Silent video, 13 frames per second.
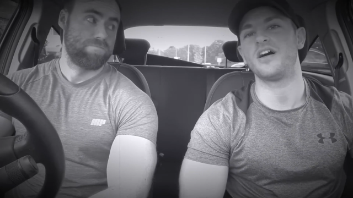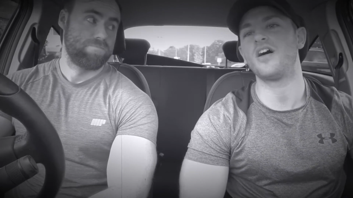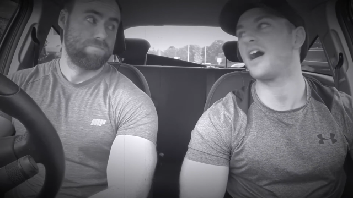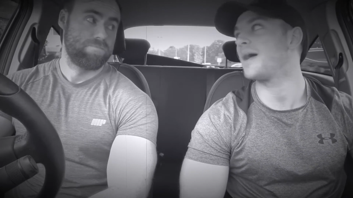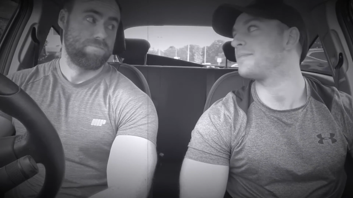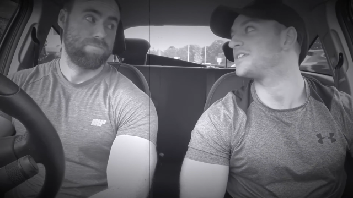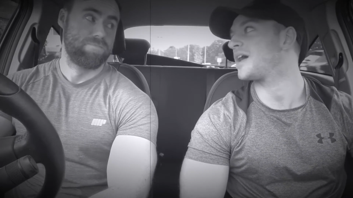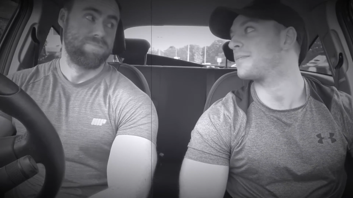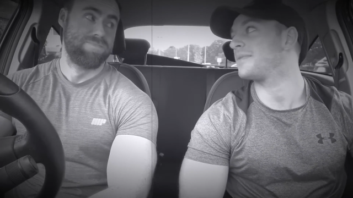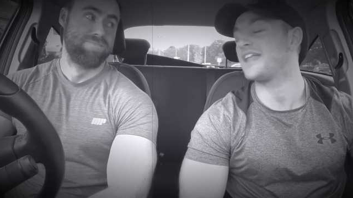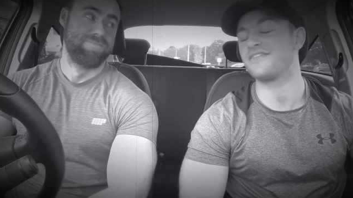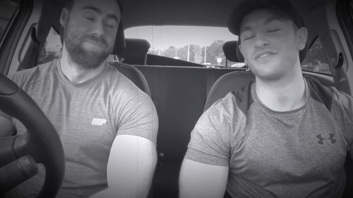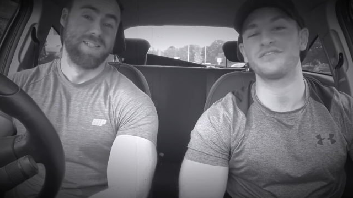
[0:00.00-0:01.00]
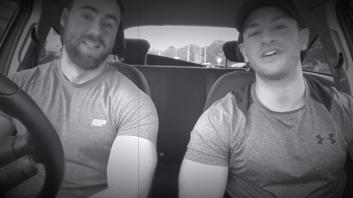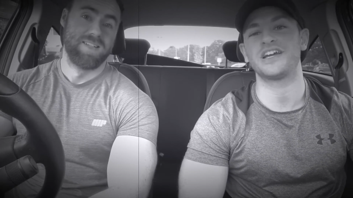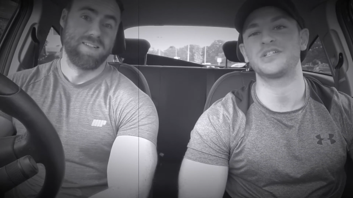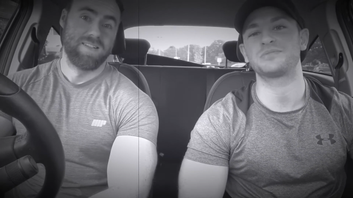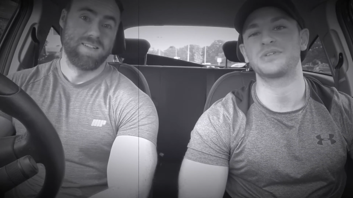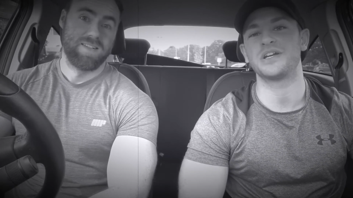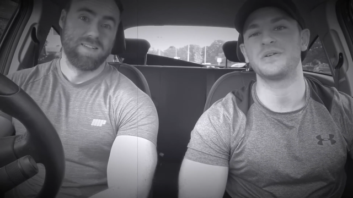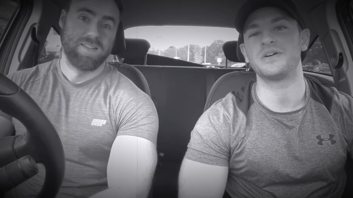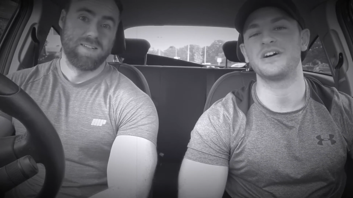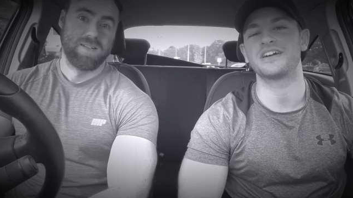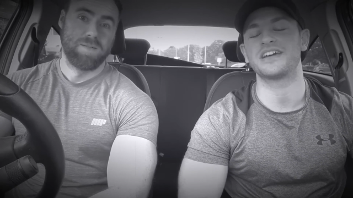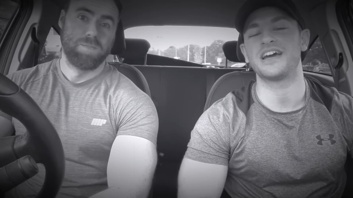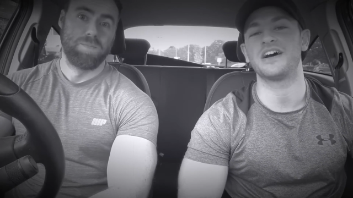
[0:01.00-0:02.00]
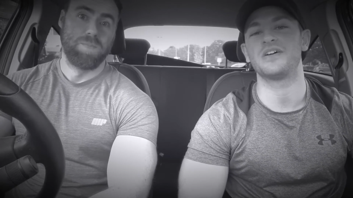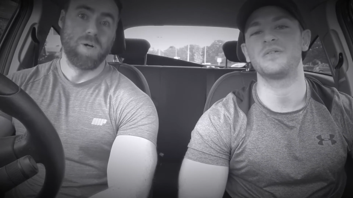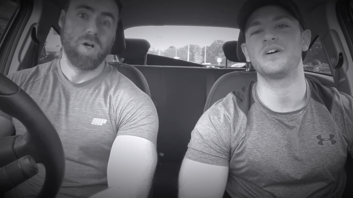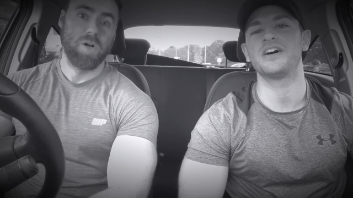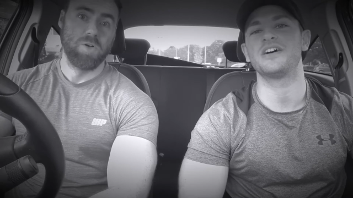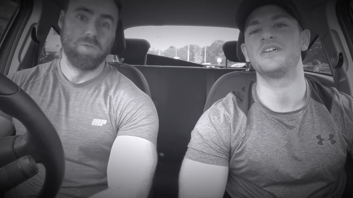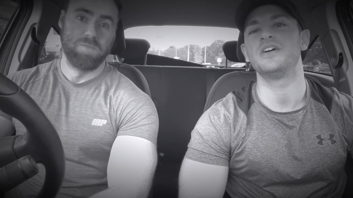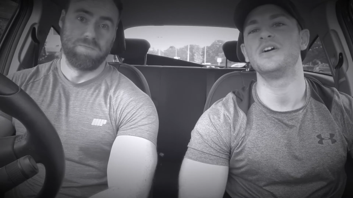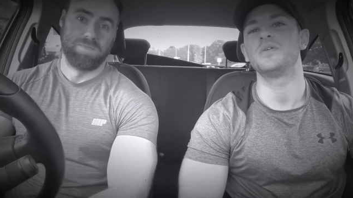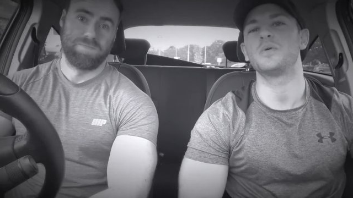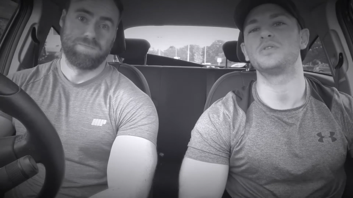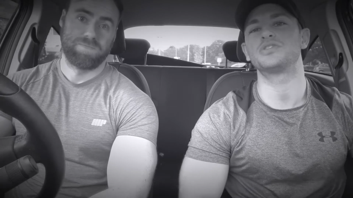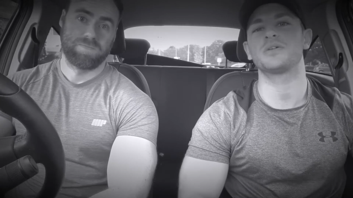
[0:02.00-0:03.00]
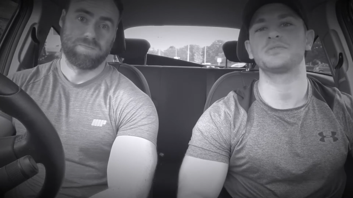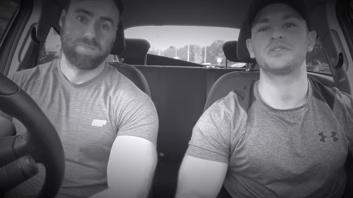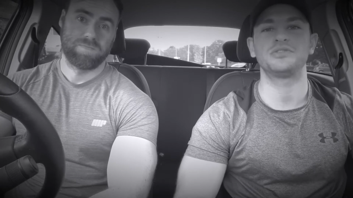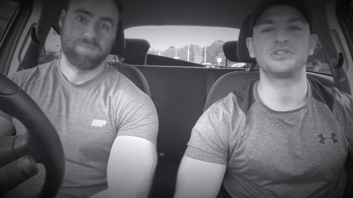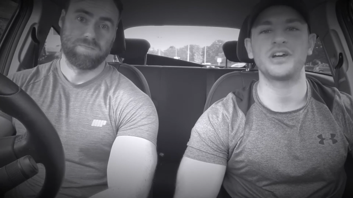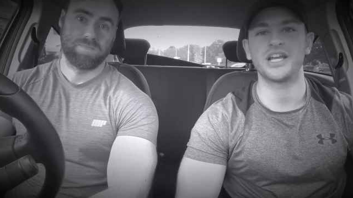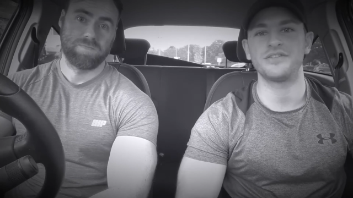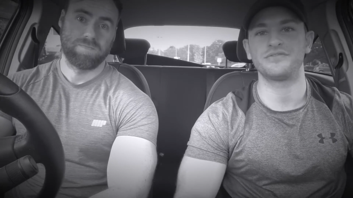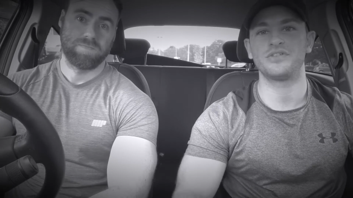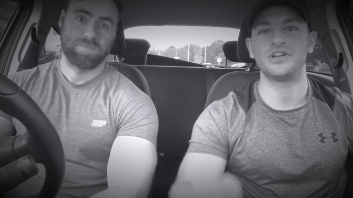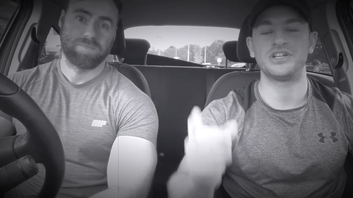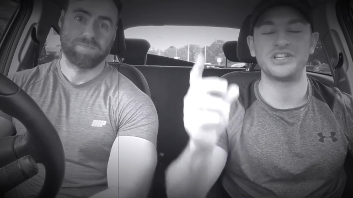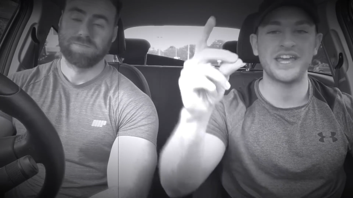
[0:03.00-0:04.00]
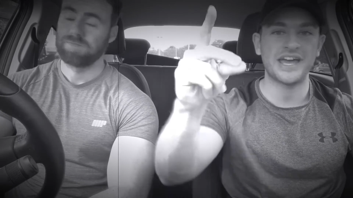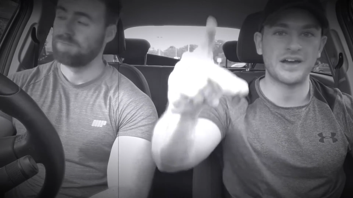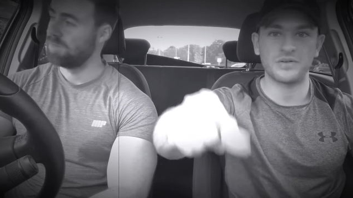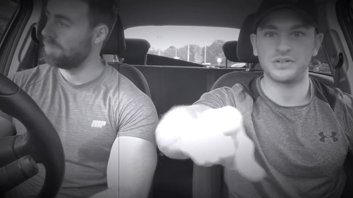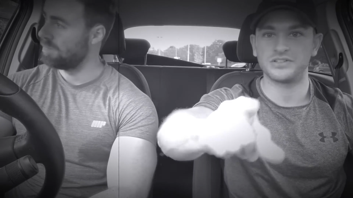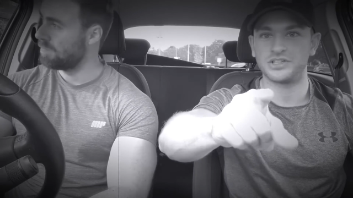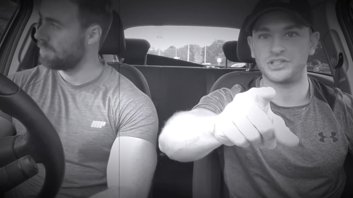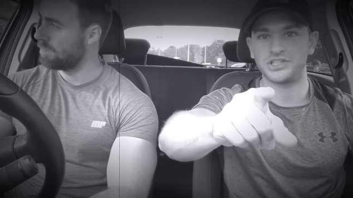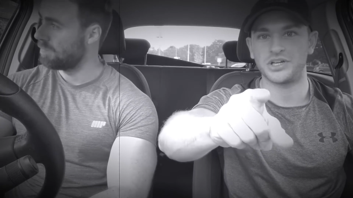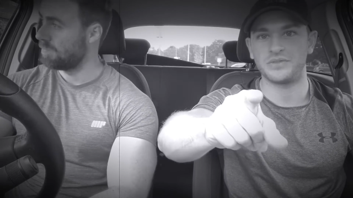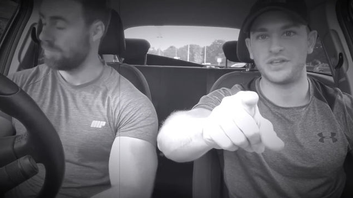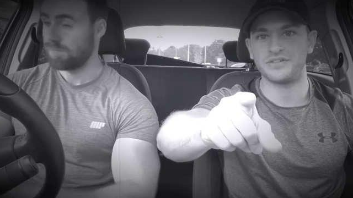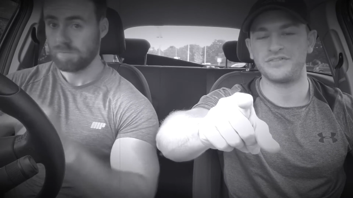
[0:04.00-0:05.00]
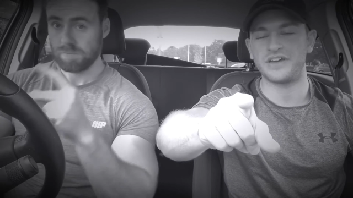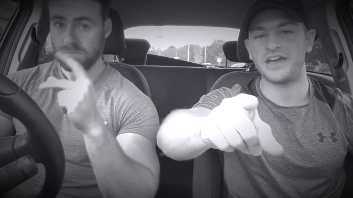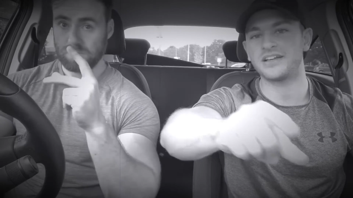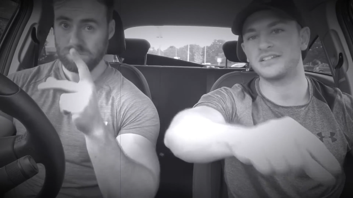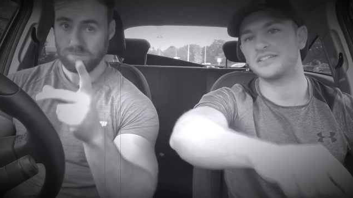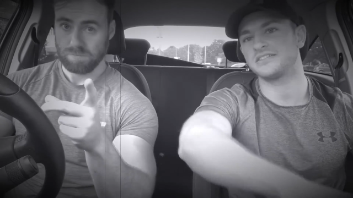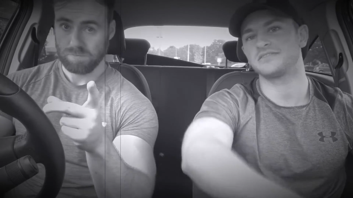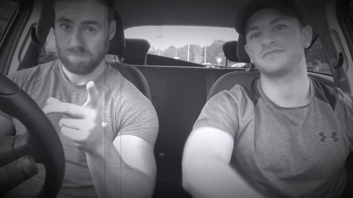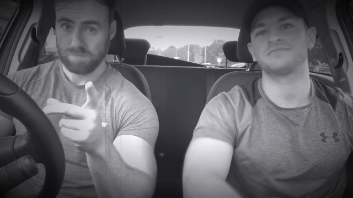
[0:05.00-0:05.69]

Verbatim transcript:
Speaker 1: hyped up Leatherfaze pre-workout? Boom. Well, we'll drop some training footage now to show the effects.